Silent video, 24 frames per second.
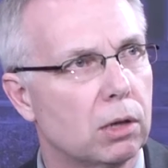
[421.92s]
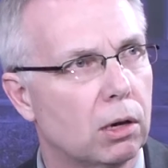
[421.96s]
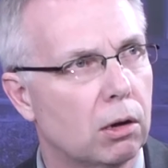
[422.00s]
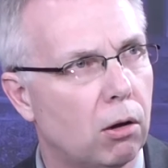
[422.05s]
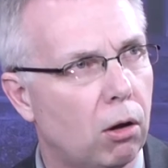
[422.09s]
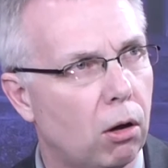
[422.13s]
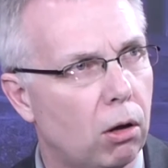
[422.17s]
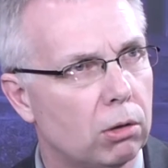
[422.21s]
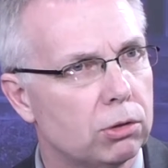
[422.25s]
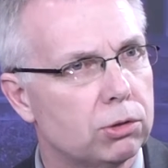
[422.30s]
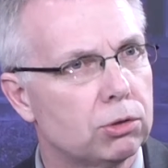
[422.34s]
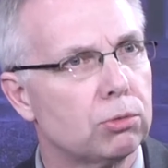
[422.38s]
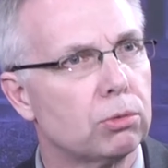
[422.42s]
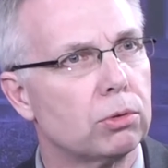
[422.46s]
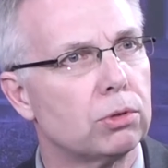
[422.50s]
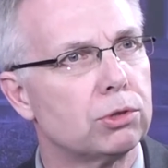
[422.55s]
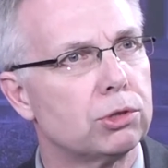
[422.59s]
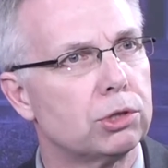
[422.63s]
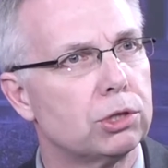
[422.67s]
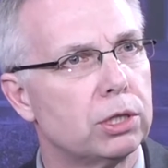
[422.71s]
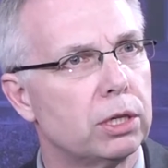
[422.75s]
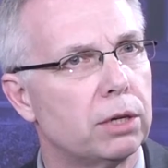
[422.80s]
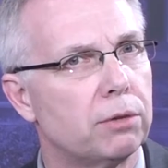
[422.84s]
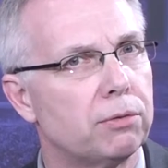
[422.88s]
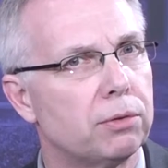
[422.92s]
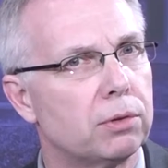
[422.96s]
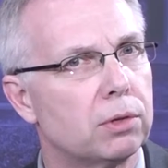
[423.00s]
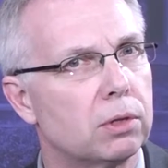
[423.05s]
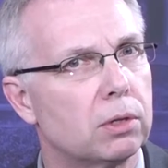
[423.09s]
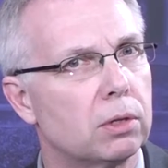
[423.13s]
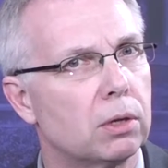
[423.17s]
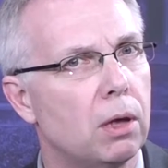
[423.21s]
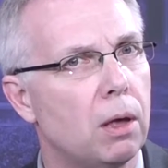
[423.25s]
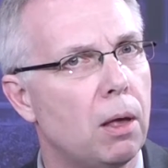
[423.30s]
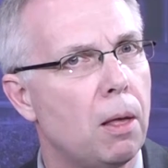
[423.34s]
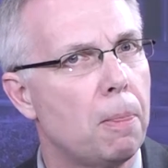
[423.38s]
the cultural
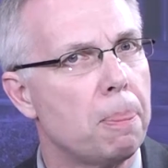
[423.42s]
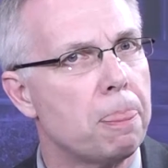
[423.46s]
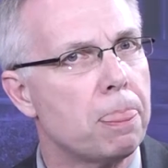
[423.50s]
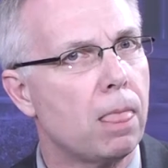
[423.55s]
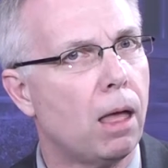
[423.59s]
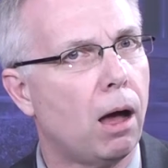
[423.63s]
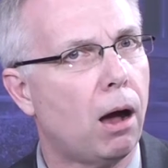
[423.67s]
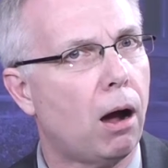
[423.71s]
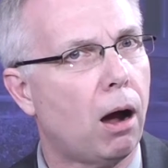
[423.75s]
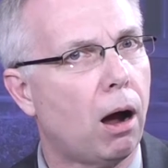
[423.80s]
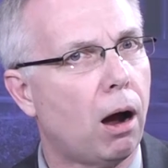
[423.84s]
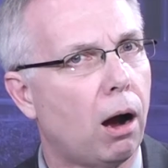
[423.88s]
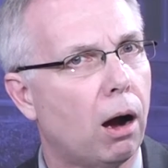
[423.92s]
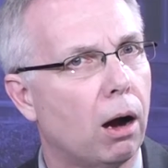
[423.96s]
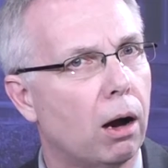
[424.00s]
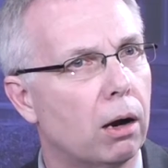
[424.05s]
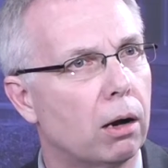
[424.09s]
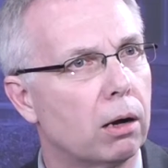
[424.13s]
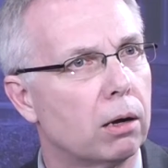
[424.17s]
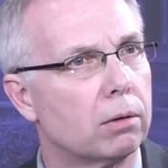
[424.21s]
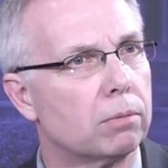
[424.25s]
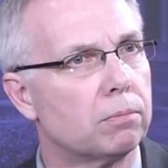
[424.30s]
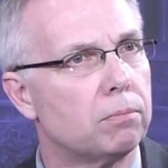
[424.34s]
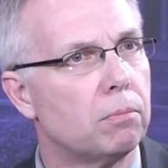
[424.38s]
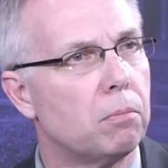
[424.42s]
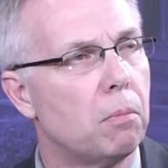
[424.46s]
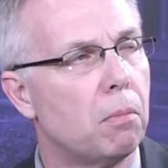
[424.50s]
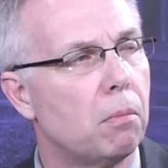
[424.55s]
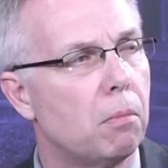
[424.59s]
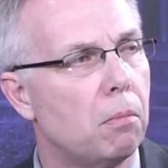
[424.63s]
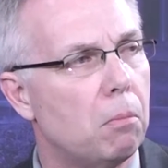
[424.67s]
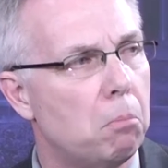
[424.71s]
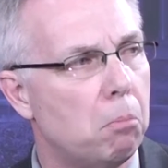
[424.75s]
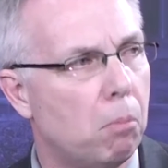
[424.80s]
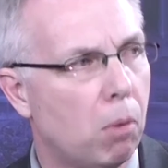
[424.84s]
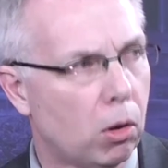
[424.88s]
shifts are
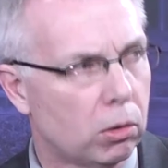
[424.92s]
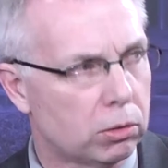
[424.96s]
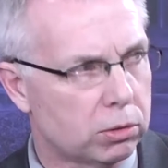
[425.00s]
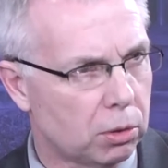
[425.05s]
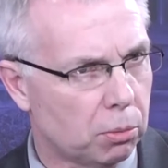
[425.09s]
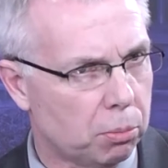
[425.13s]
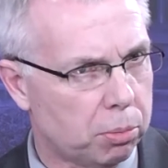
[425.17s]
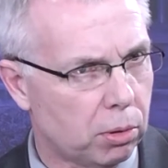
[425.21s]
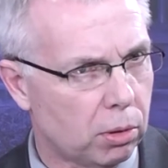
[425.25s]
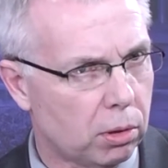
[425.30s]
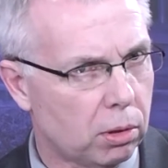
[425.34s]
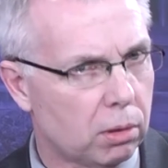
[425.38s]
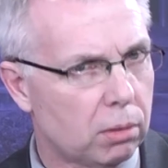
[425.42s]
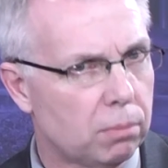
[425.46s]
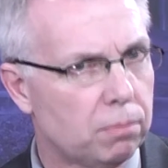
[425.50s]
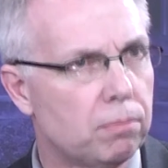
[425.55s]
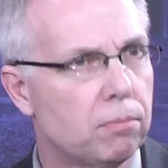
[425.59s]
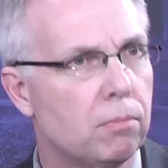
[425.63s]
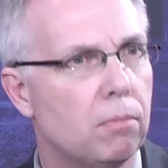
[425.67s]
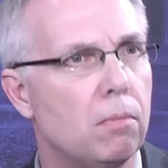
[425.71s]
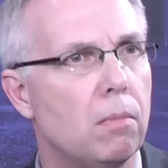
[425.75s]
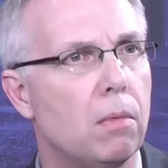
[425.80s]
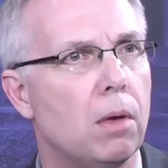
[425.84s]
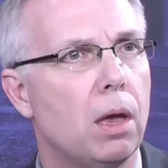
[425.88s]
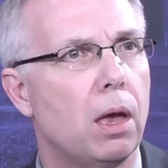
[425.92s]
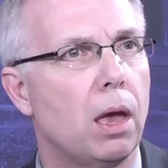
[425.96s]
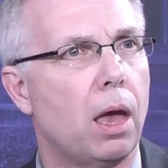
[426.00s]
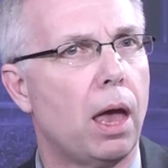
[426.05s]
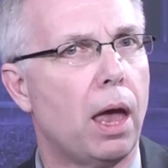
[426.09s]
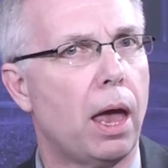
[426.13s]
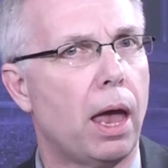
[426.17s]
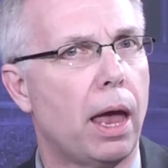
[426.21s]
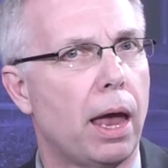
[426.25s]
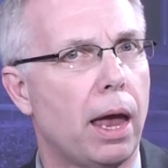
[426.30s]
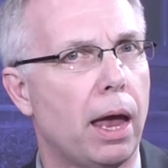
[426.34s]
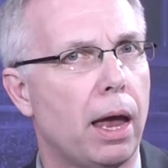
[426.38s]
multiple
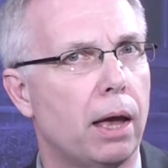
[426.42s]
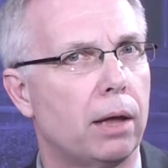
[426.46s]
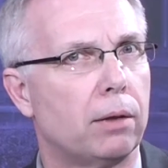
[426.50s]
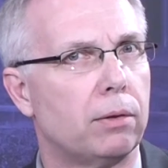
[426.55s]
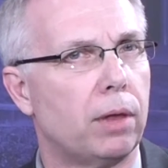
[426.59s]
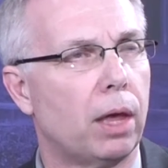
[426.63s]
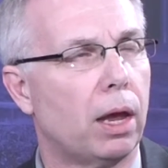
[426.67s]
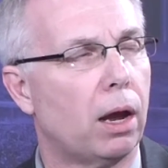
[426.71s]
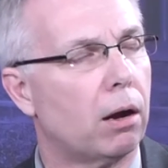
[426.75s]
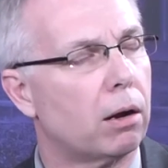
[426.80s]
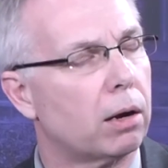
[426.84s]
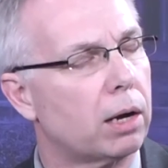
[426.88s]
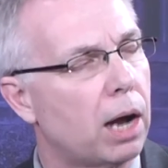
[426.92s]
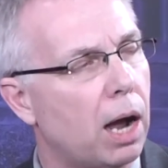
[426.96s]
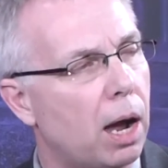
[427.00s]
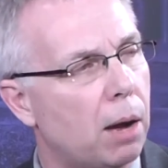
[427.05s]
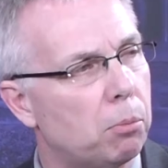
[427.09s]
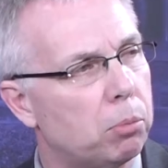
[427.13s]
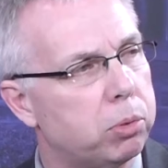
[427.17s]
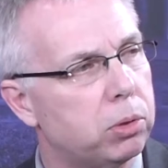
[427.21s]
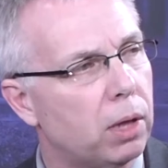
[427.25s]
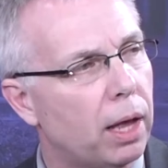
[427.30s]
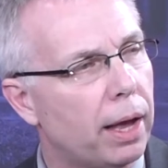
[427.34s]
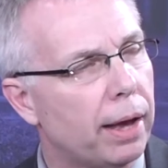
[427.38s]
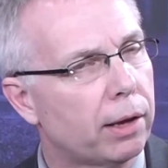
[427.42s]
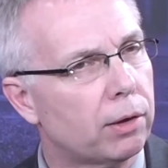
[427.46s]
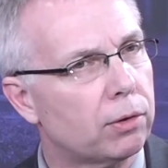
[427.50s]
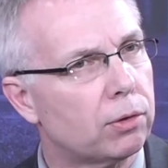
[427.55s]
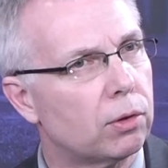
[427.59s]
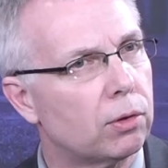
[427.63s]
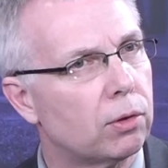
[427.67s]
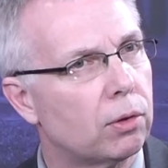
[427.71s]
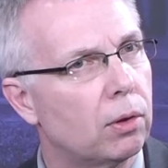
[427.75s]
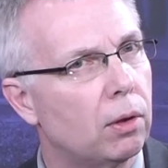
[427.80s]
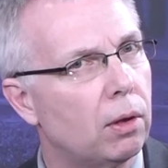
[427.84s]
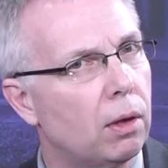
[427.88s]
and they are
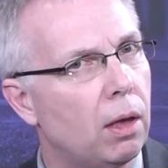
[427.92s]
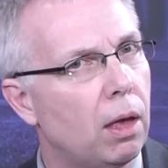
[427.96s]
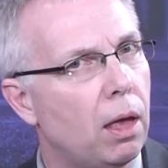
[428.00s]
complex,